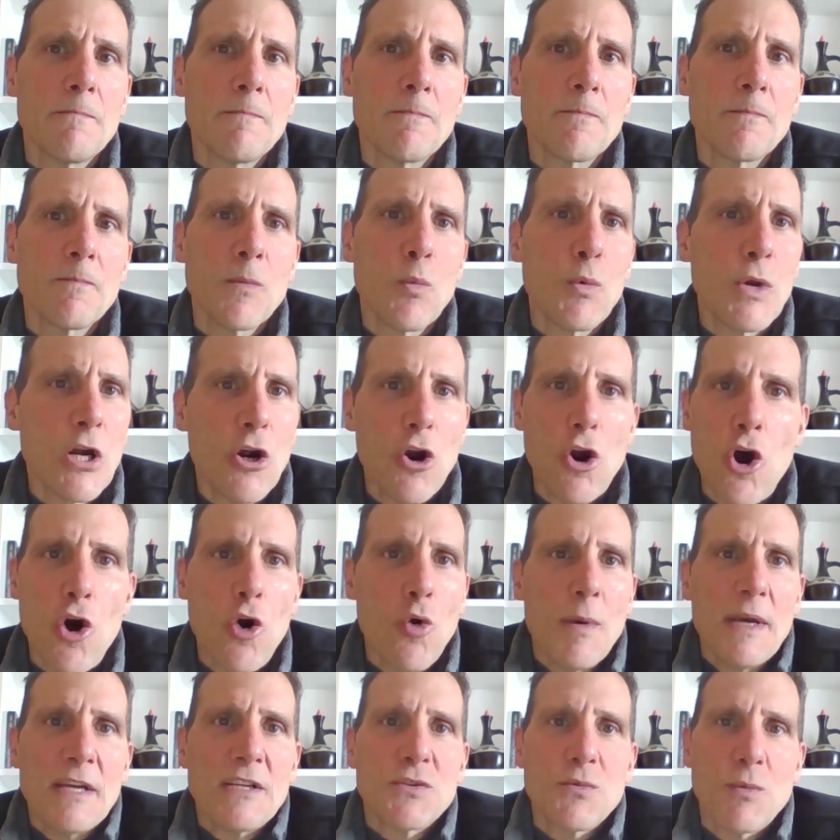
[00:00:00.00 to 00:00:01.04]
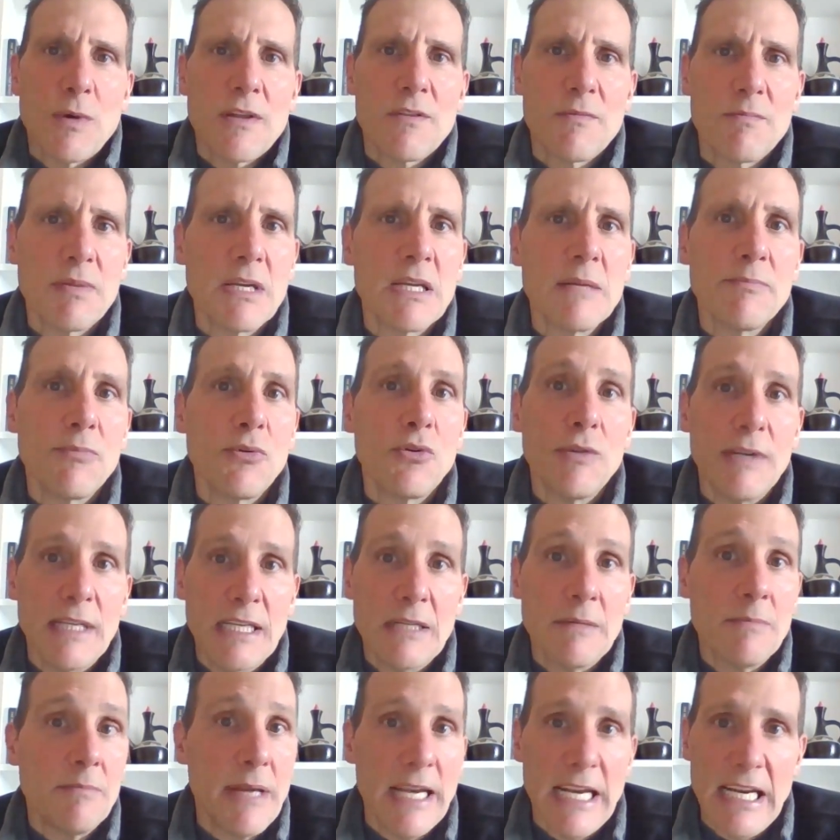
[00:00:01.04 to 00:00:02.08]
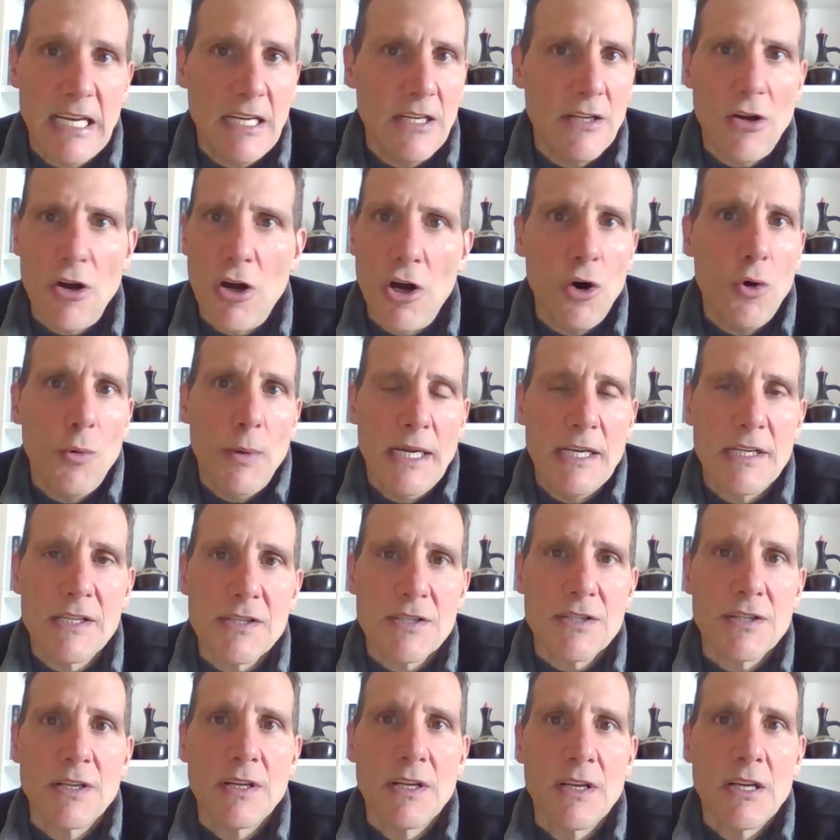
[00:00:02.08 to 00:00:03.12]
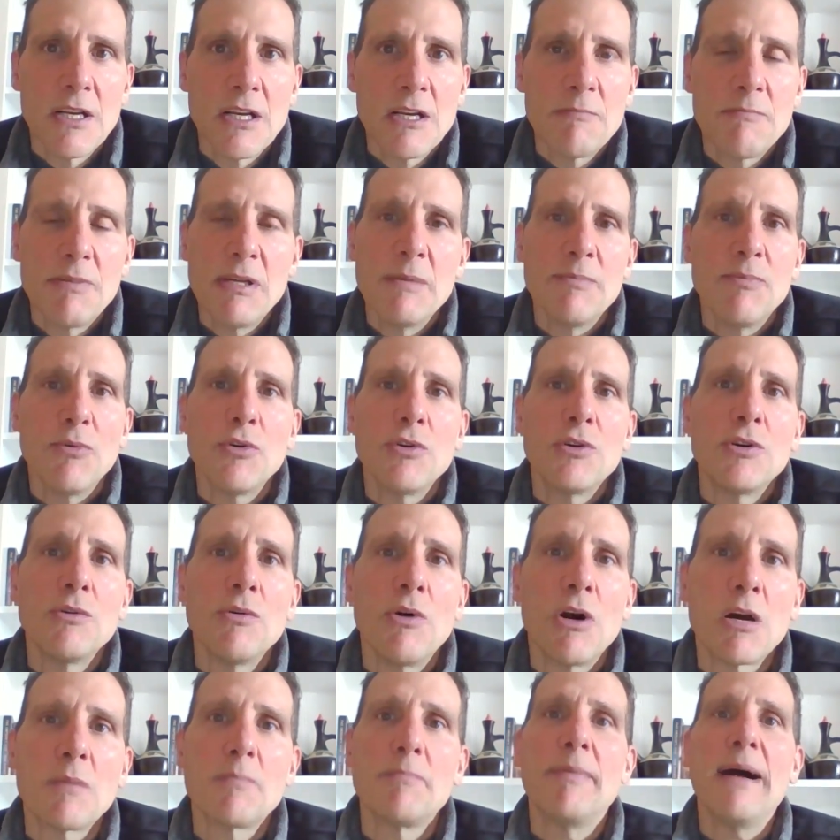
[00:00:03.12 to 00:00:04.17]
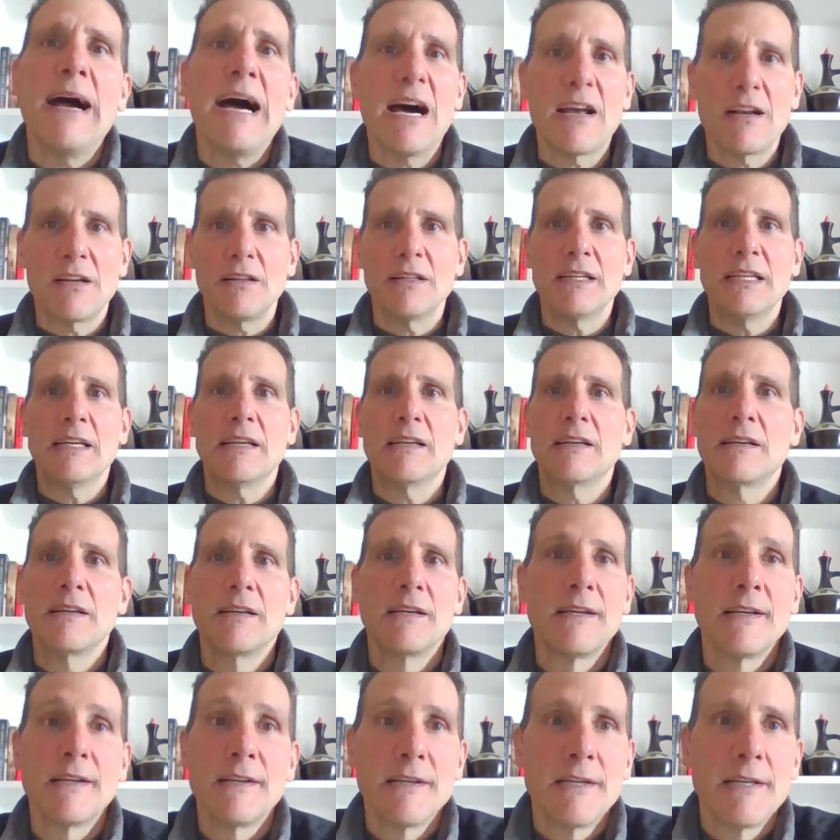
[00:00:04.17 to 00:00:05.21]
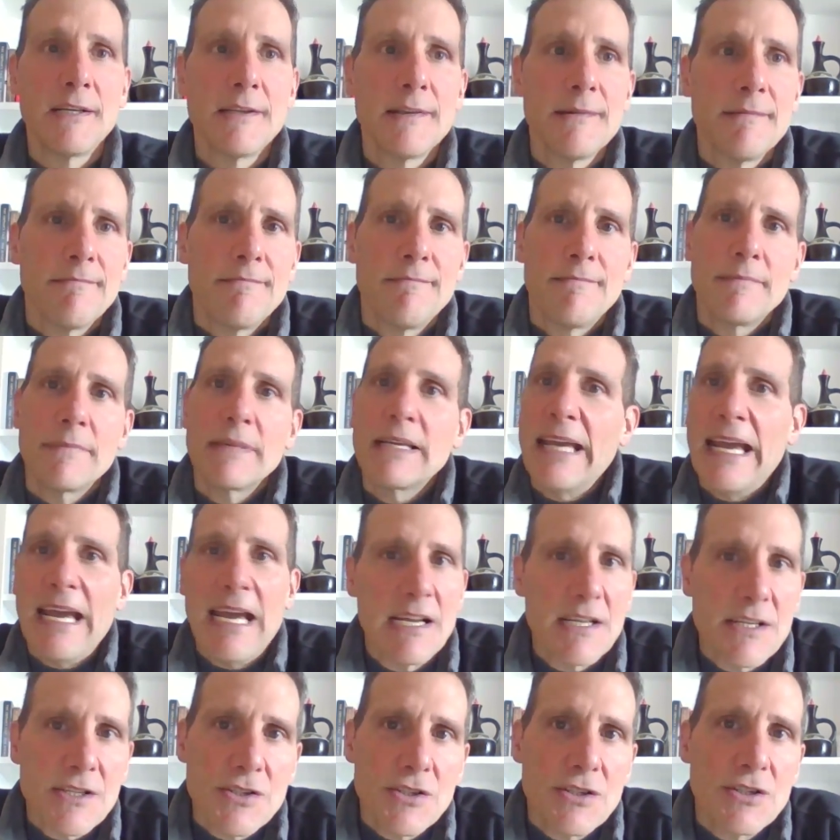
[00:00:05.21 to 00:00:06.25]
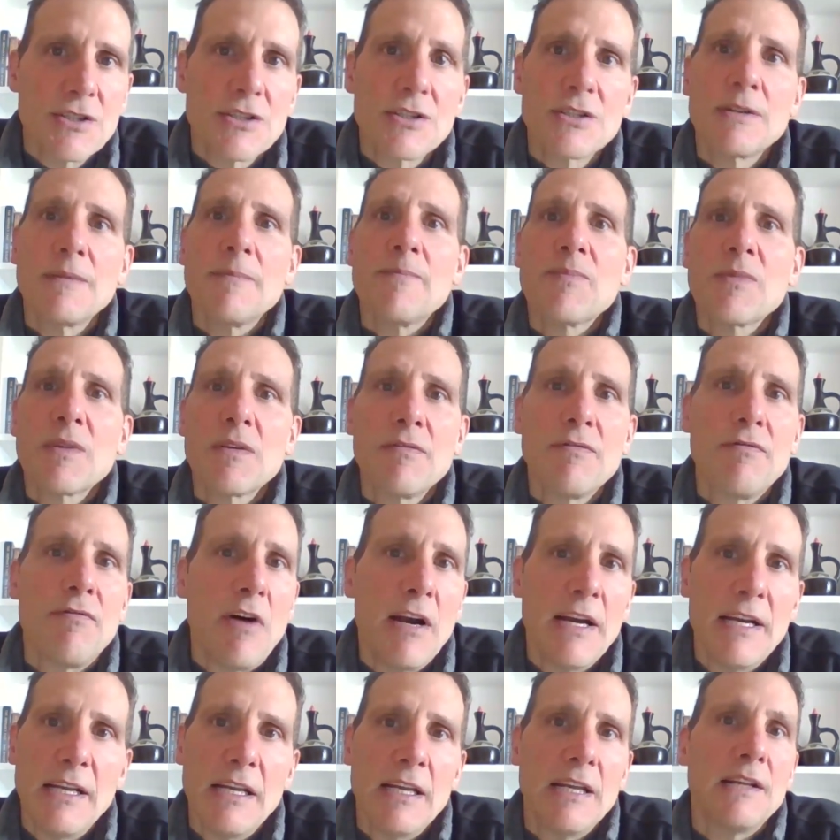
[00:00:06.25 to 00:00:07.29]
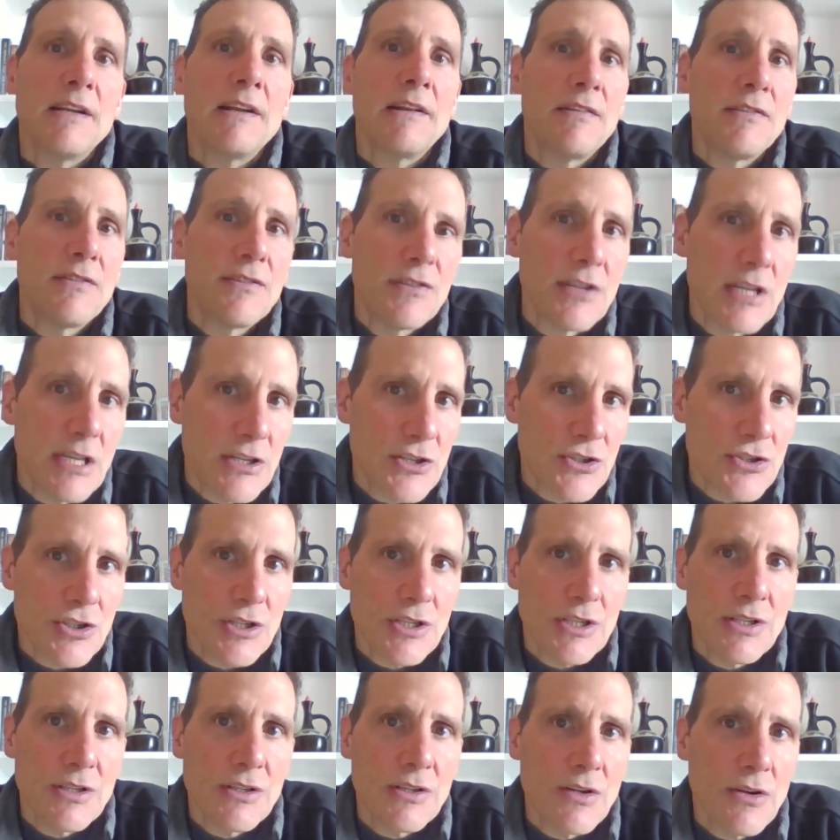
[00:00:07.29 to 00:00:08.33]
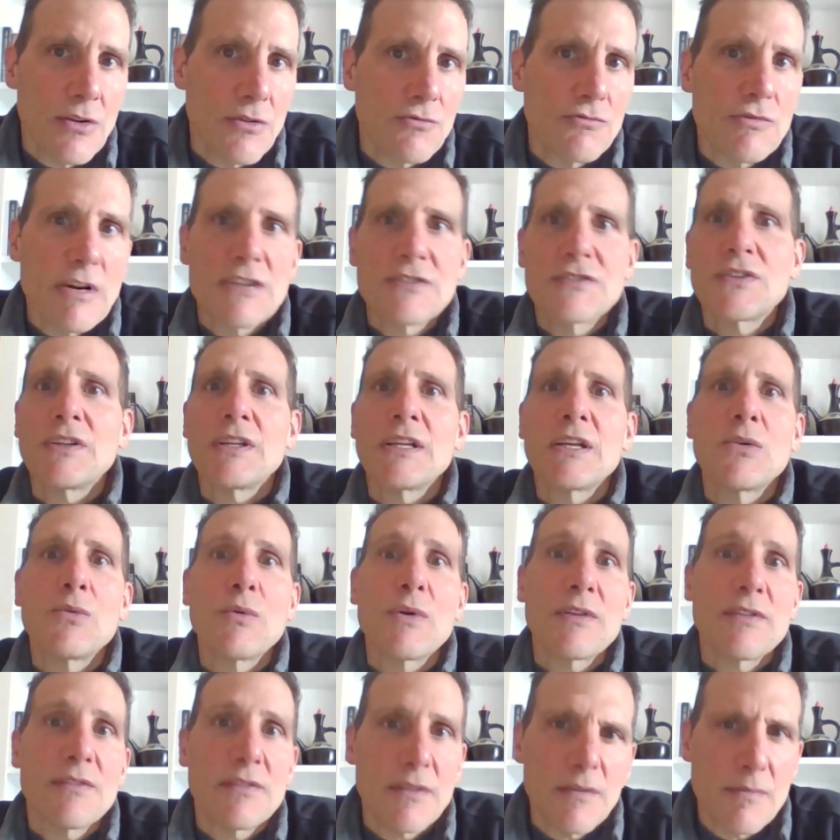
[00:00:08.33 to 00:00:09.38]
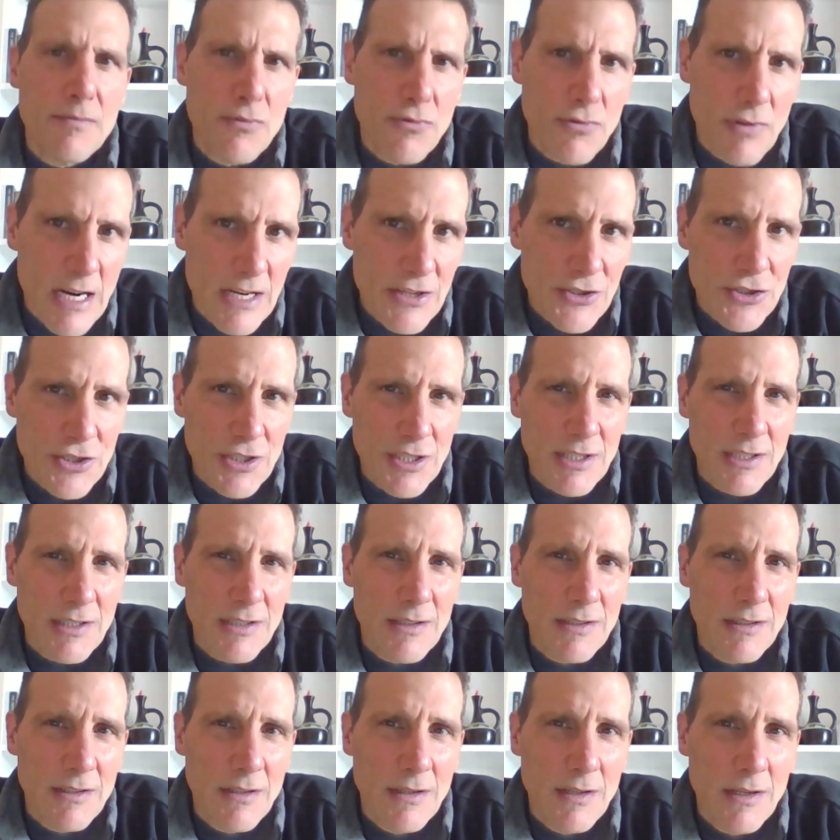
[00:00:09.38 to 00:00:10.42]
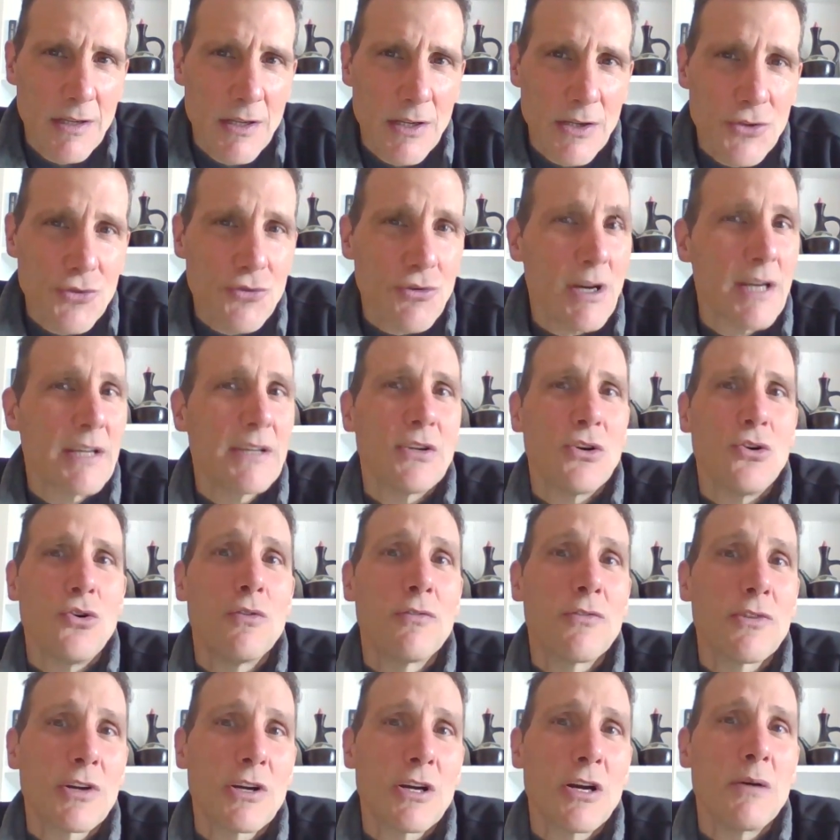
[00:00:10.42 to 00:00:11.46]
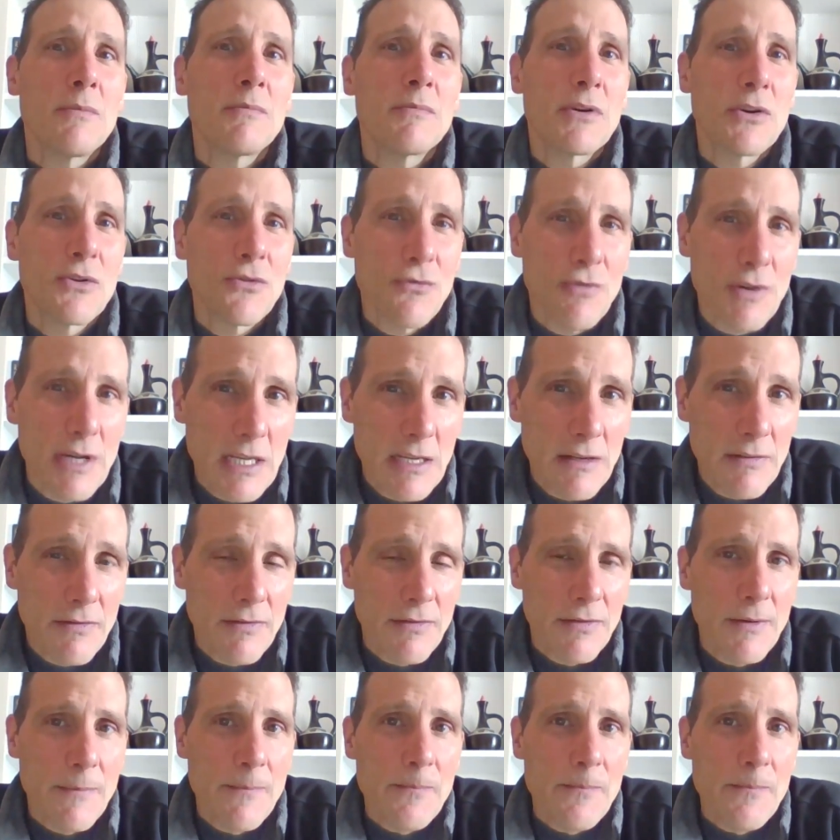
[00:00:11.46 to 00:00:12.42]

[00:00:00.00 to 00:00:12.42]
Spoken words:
We are always with people in pain, always. People who are battling cancer, fighting an addiction, wrestling with depression, trying to overcome grief.